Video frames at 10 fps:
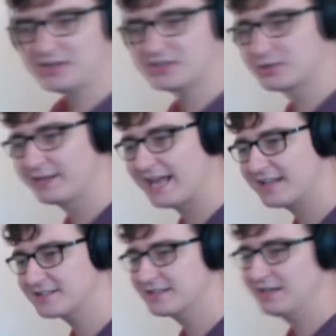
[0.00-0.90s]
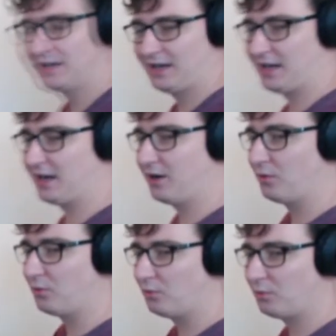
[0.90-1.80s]
So we get uh,
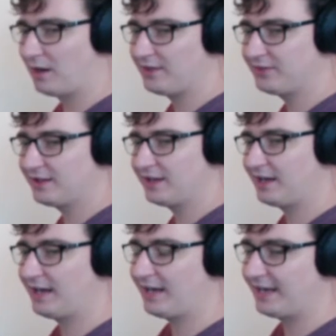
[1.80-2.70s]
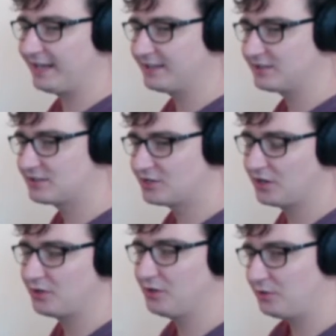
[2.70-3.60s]
one, and
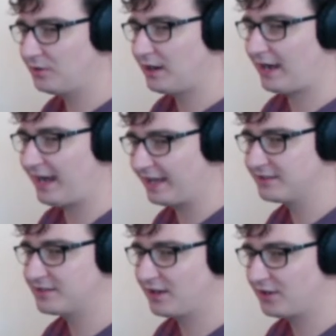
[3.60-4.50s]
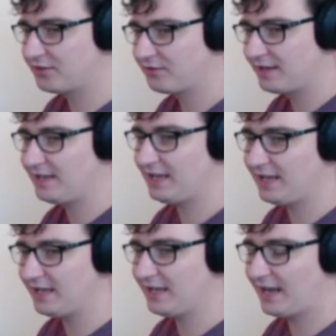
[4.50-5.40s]
two, and uh, three,
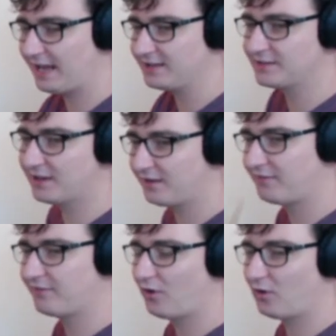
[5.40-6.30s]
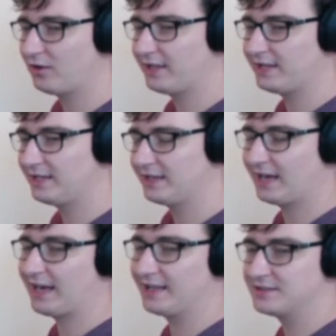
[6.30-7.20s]
E, and uh, four, E,
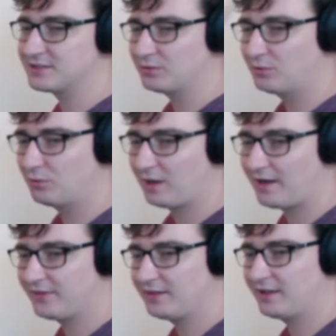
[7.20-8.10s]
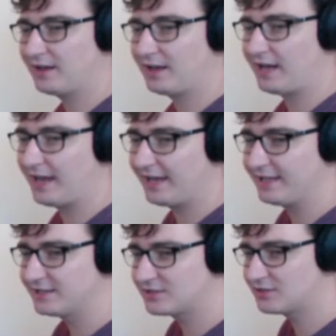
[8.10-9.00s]
and. One,
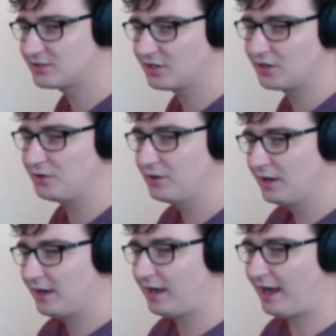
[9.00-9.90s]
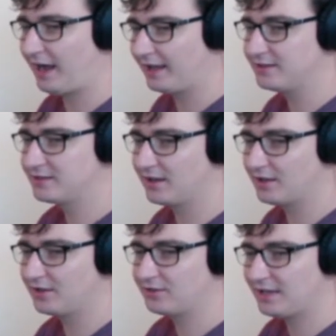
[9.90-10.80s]
and two, and
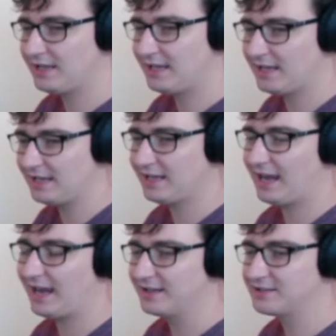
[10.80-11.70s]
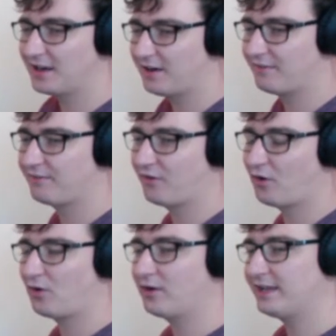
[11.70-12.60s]
uh, three, E, and uh,
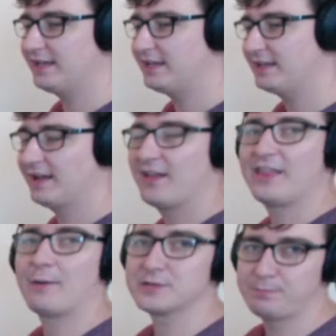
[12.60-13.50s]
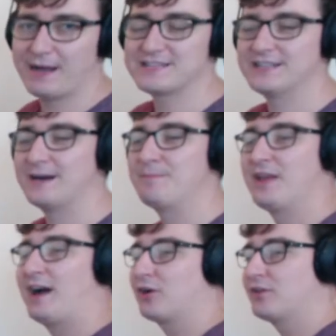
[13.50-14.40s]
four, E. That was better.
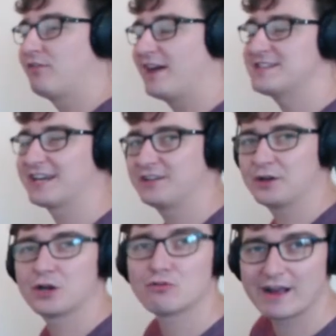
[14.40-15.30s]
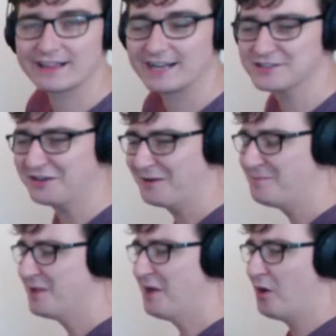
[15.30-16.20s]
I got the thirty second note correct that
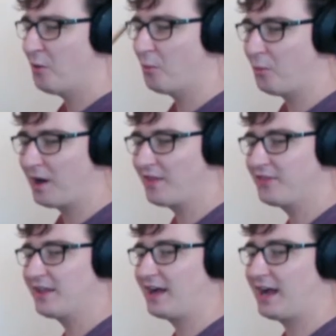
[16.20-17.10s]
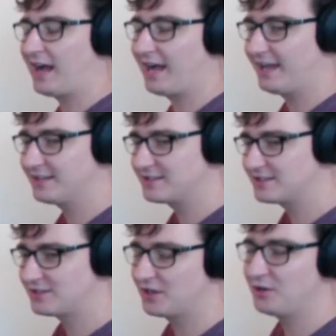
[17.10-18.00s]
time. One, and
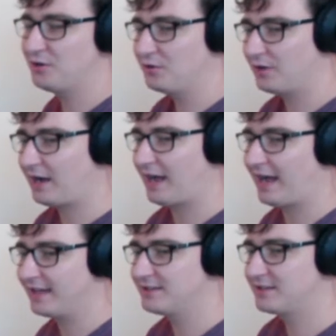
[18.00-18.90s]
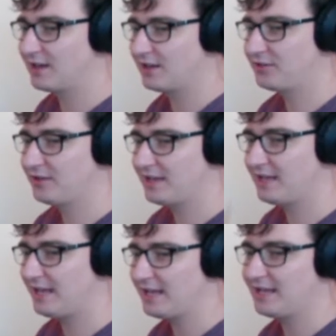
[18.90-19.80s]
two, and uh,
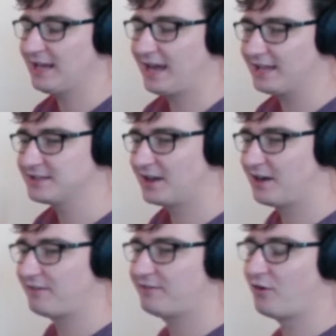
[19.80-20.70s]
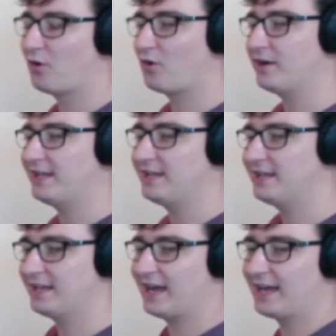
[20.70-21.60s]
three, E, and uh, four,
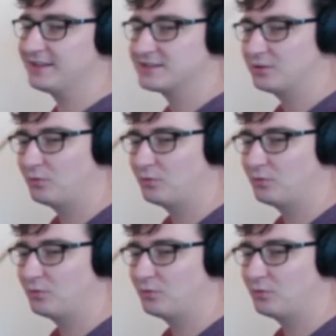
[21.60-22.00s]
E, and.